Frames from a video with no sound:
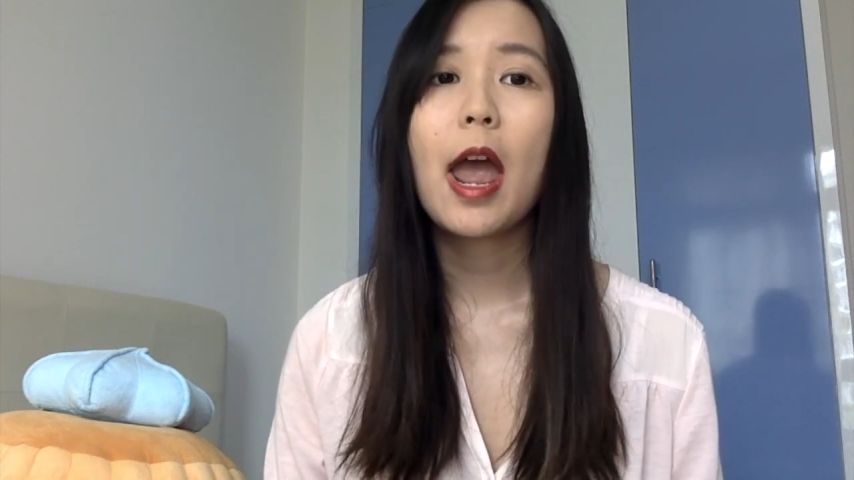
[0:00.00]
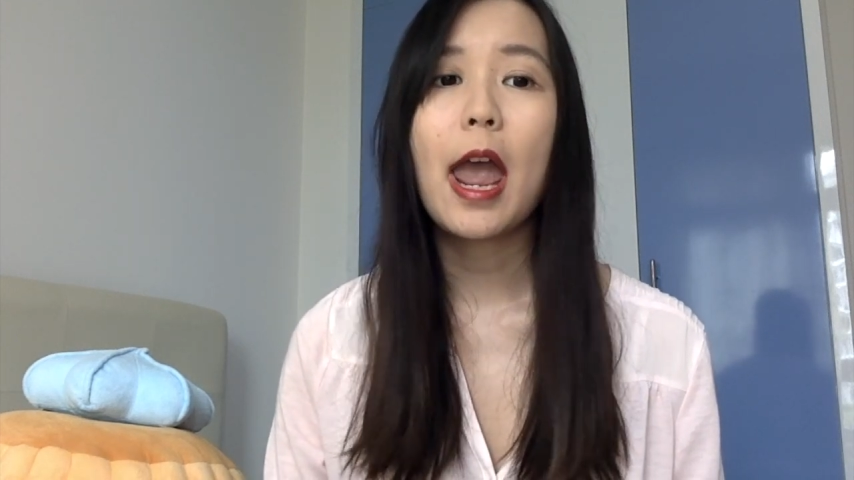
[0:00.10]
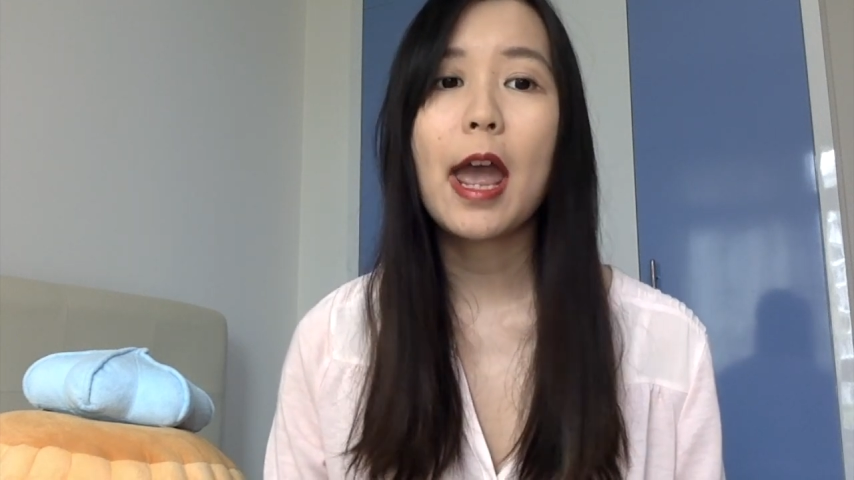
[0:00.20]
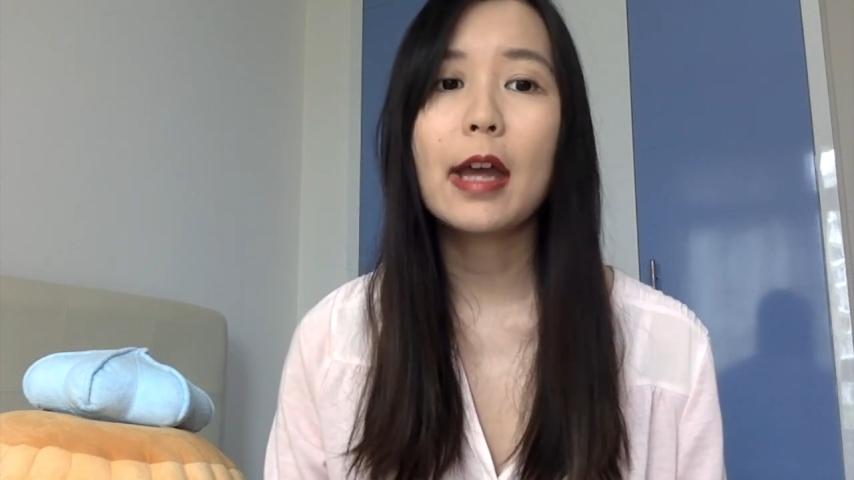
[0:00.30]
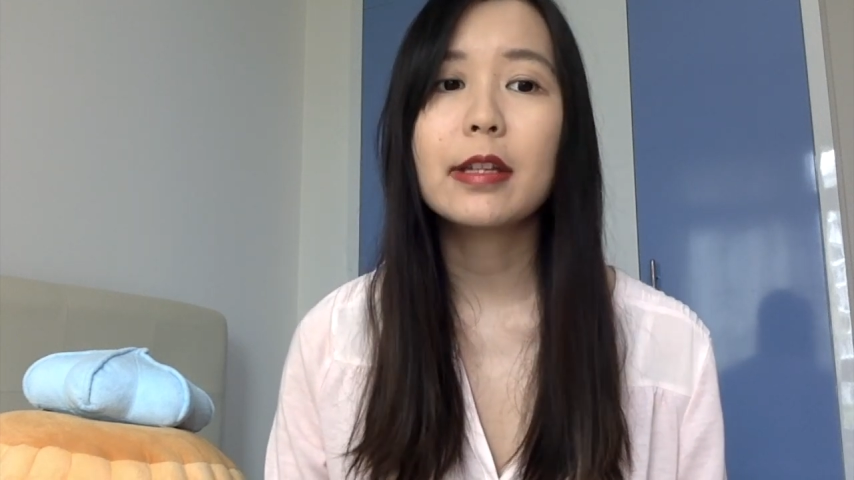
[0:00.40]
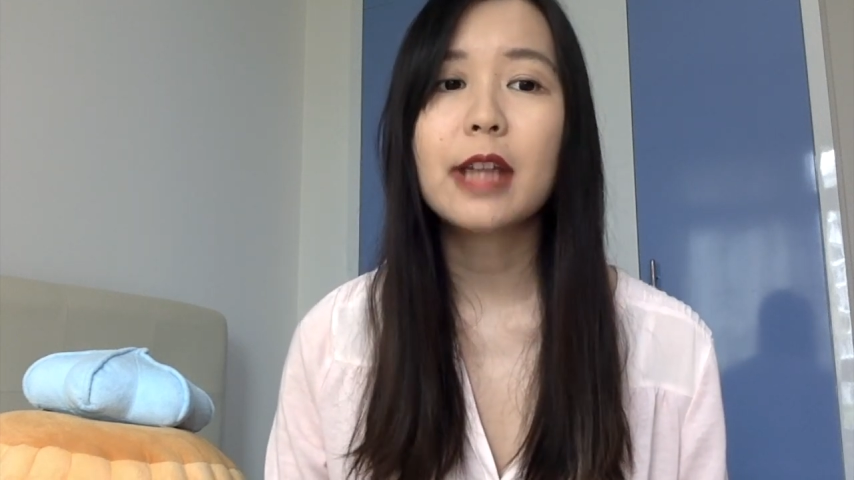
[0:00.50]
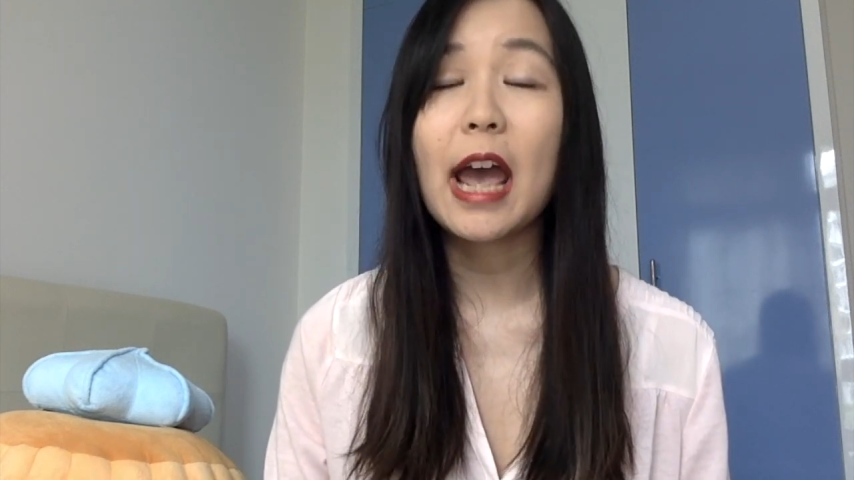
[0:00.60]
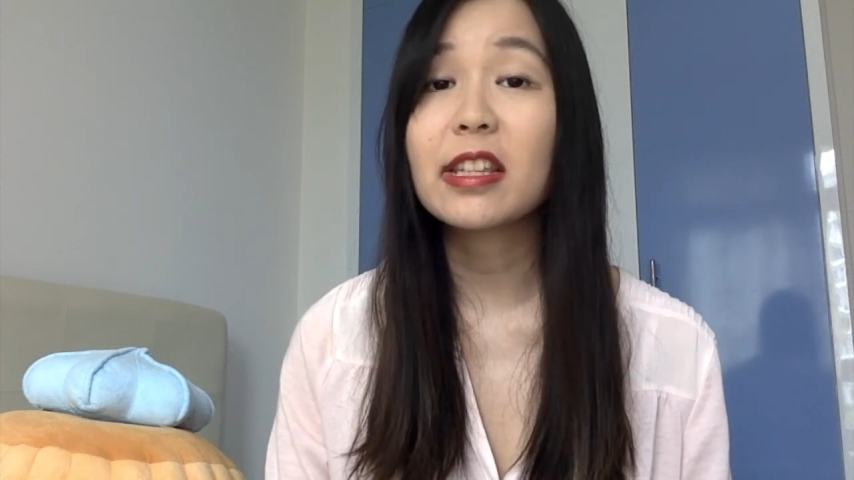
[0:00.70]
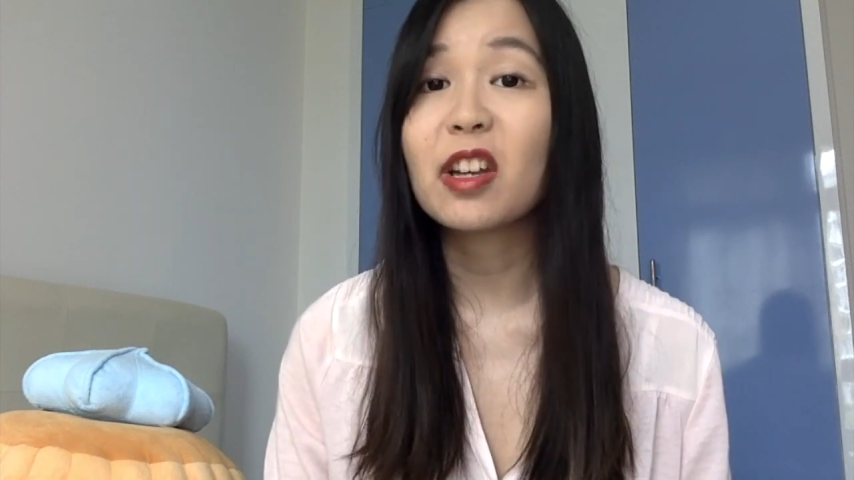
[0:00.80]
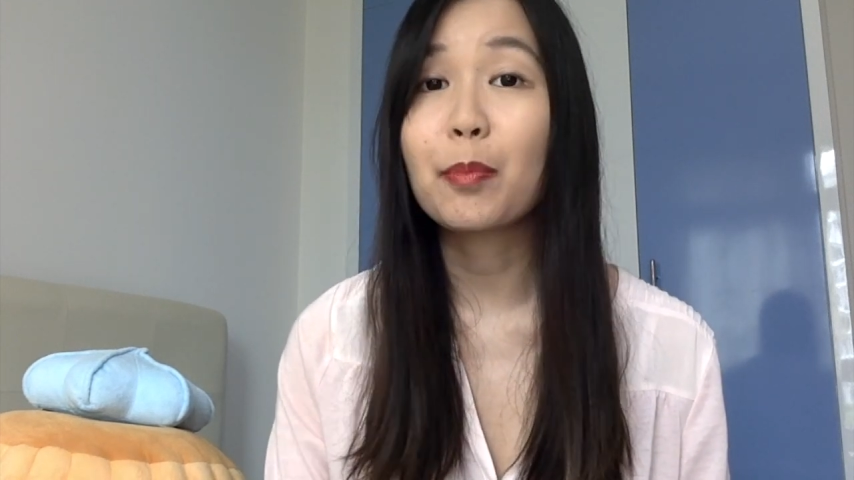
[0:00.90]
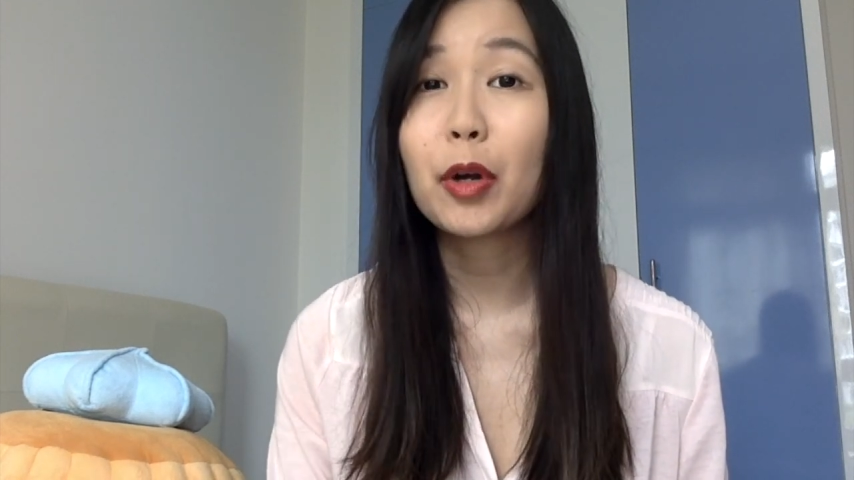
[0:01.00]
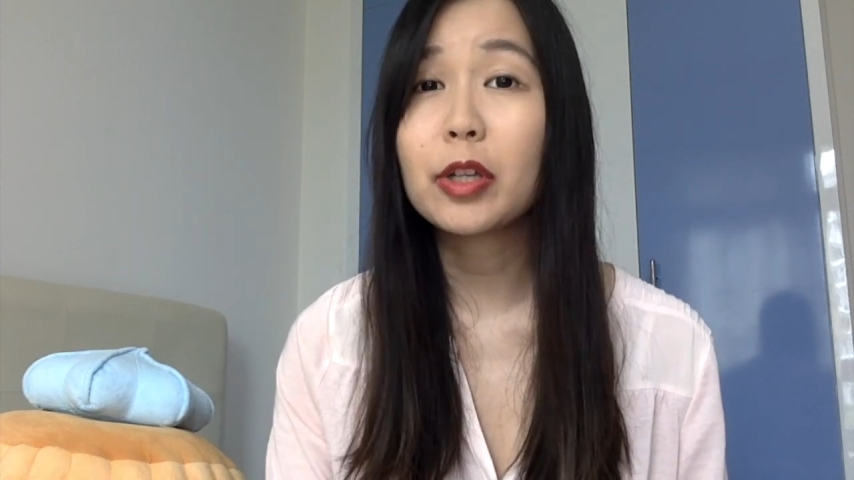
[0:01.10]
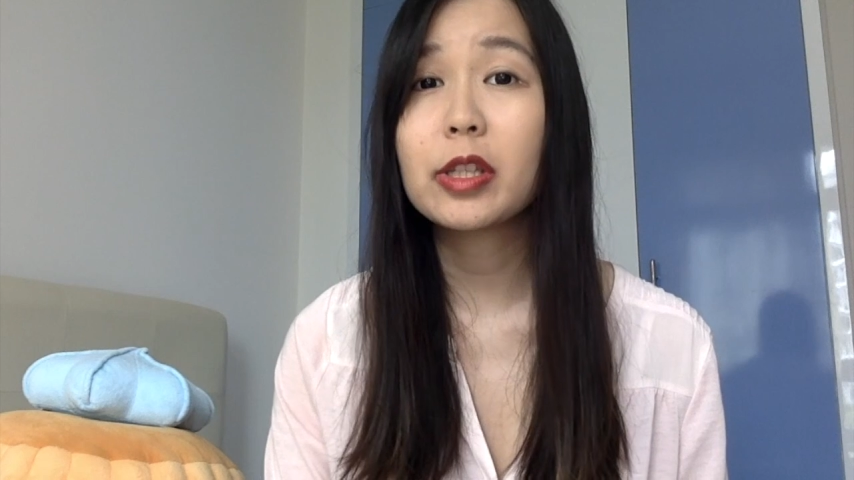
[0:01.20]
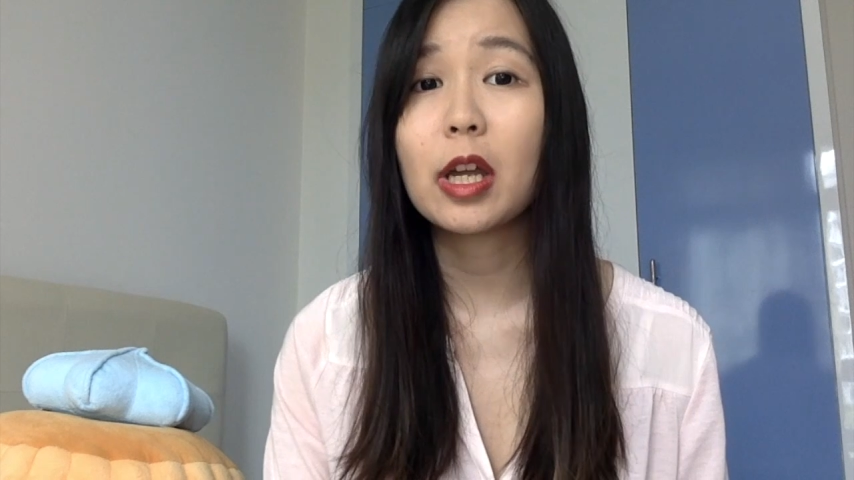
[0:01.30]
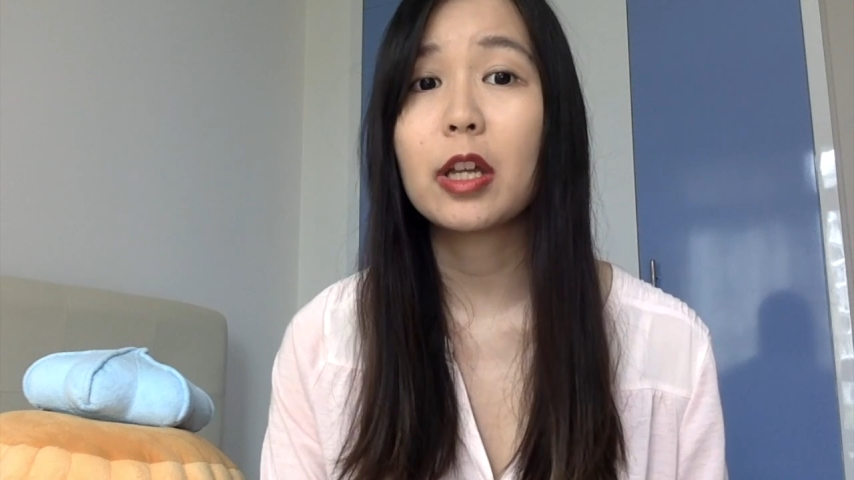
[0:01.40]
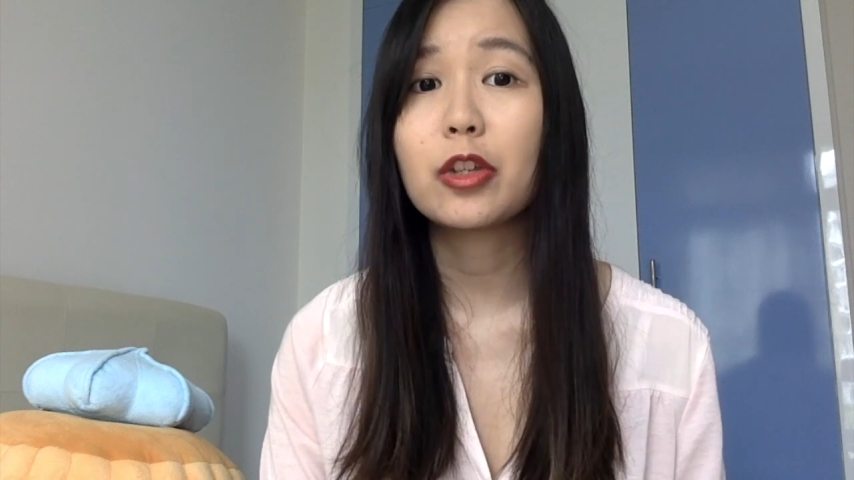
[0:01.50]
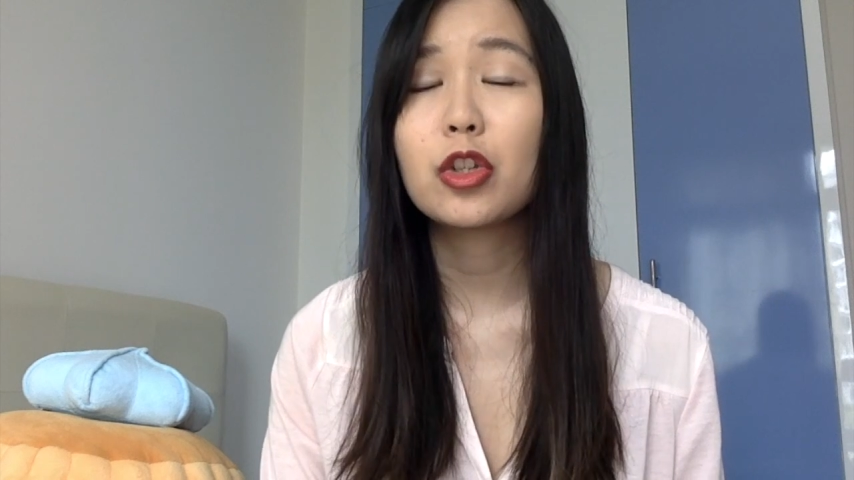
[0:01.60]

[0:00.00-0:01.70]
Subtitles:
And as a person,